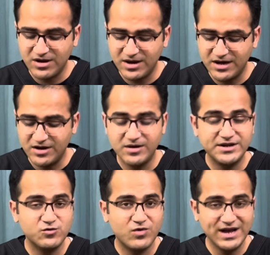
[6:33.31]

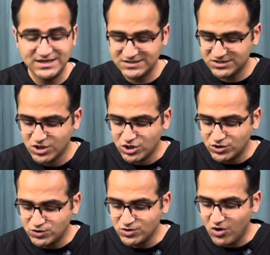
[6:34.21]
device
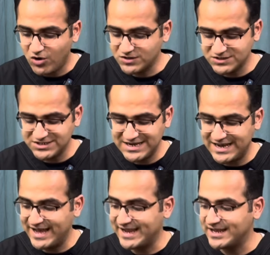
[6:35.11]
to the oxygen
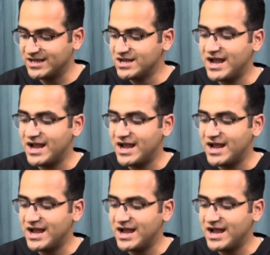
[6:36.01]
line